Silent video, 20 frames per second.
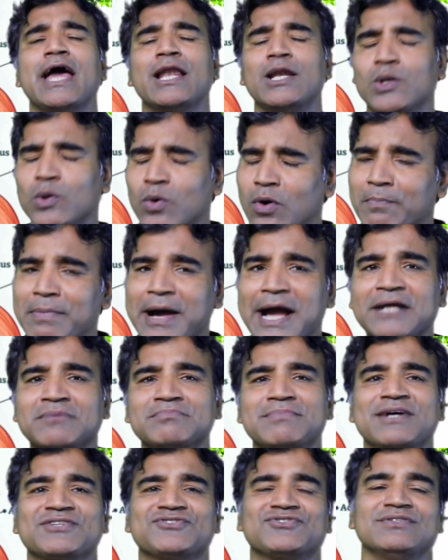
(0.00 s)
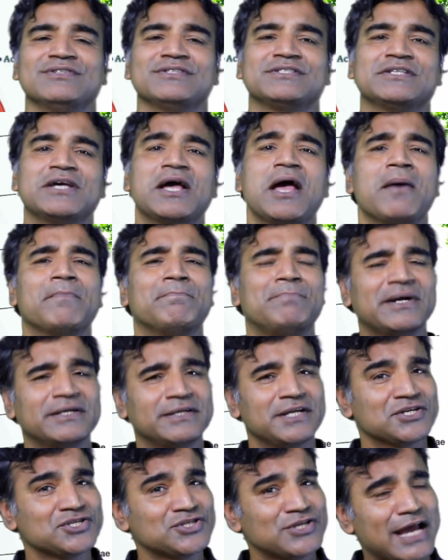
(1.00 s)
and lower back muscles,
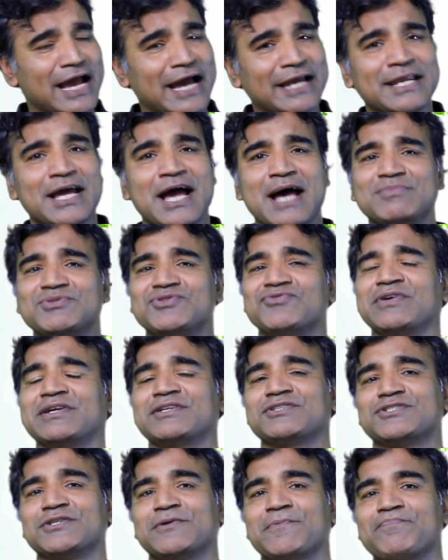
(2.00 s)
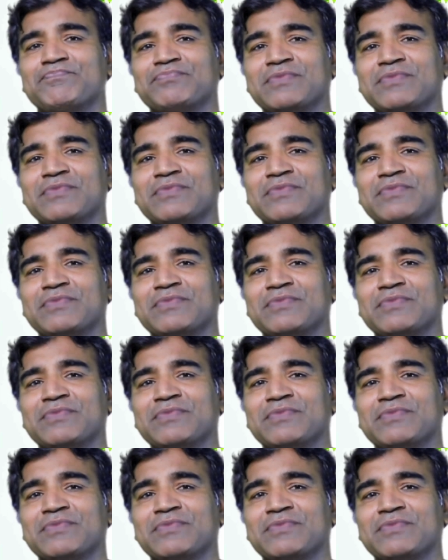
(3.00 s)
buttocks and hamstrings.